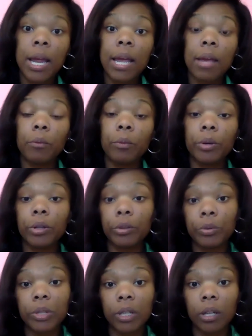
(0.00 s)
and we're
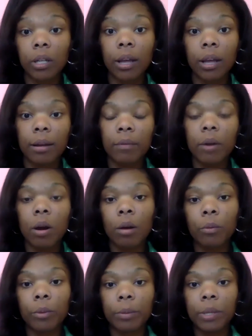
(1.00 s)
losing a lot of our
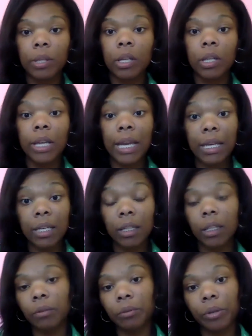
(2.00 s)
women in
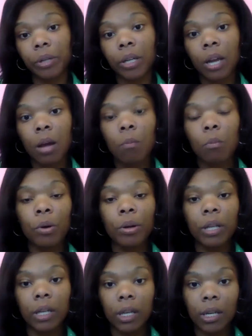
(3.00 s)
delivery more
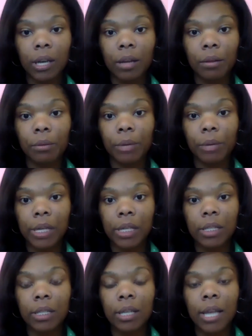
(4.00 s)
than any other
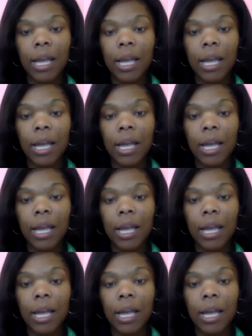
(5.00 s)
race.